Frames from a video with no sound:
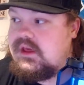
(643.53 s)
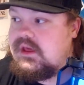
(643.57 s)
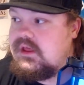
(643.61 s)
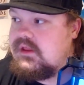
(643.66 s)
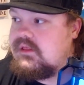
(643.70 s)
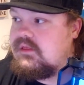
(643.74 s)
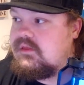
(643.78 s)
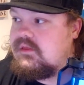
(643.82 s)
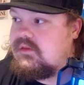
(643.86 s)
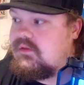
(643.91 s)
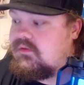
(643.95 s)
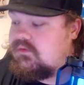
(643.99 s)

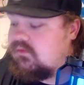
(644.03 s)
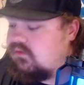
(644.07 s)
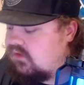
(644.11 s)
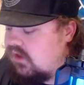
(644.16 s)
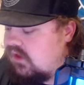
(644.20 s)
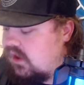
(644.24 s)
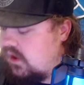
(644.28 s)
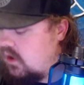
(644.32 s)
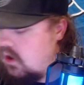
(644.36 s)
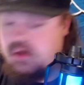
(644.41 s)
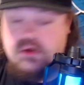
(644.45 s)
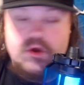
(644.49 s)
he'd
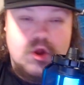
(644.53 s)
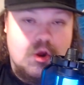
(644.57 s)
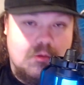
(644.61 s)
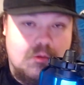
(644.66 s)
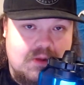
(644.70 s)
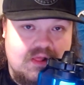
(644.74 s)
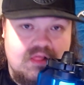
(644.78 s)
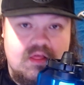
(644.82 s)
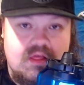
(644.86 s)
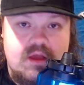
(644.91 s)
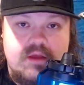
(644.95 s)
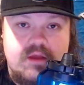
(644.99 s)
say, oh no,
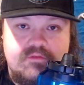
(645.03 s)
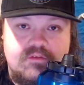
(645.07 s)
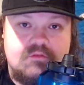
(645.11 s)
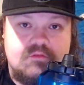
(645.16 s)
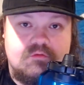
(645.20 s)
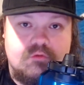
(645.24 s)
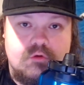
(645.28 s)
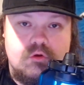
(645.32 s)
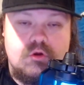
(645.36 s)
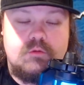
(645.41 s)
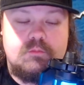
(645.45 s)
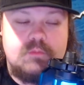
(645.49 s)
my life is
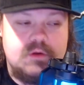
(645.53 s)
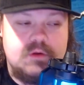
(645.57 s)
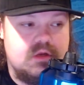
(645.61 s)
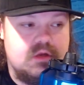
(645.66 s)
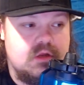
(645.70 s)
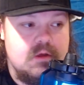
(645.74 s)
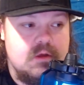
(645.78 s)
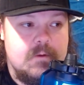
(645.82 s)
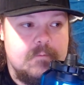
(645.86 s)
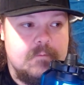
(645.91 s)
ruined, but